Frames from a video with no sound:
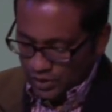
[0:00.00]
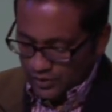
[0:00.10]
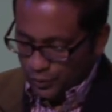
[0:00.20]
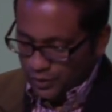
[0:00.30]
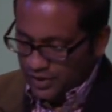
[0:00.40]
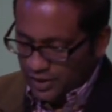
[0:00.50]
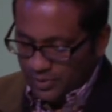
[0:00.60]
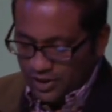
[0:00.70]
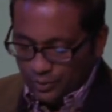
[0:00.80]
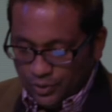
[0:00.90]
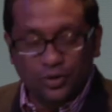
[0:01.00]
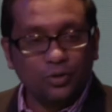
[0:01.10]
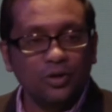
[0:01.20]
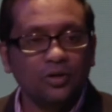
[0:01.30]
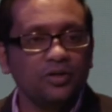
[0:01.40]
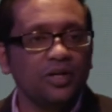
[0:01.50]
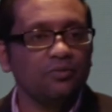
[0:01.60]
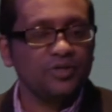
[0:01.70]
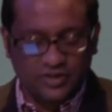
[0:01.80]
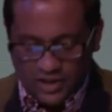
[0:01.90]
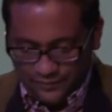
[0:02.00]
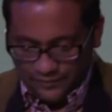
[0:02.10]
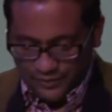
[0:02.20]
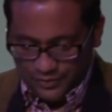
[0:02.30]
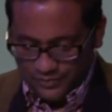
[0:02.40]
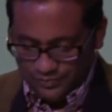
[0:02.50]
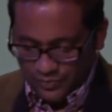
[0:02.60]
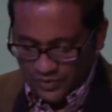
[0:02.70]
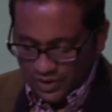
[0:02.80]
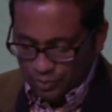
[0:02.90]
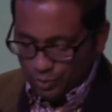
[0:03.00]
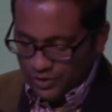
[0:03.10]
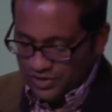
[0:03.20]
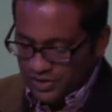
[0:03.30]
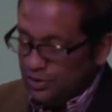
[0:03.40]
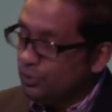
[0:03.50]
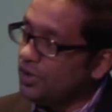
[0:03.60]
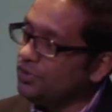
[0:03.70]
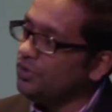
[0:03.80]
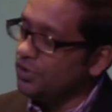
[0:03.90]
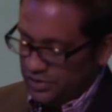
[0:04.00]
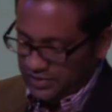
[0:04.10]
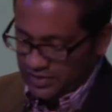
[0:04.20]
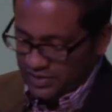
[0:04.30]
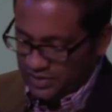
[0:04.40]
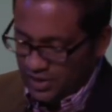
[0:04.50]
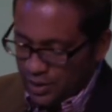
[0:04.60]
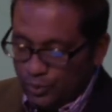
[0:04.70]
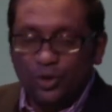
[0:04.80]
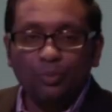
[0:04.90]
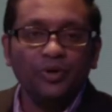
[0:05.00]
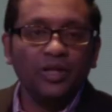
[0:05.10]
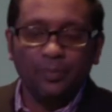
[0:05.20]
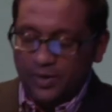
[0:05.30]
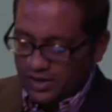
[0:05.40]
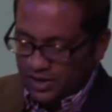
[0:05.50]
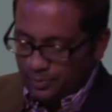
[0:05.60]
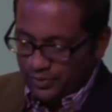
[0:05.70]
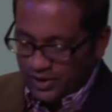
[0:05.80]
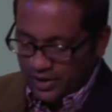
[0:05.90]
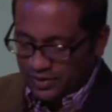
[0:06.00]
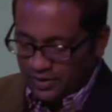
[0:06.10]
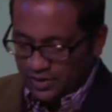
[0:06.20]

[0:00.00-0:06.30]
If we think about it, we no longer get resentful when we see the one who hurts us, we don't bring it back up again,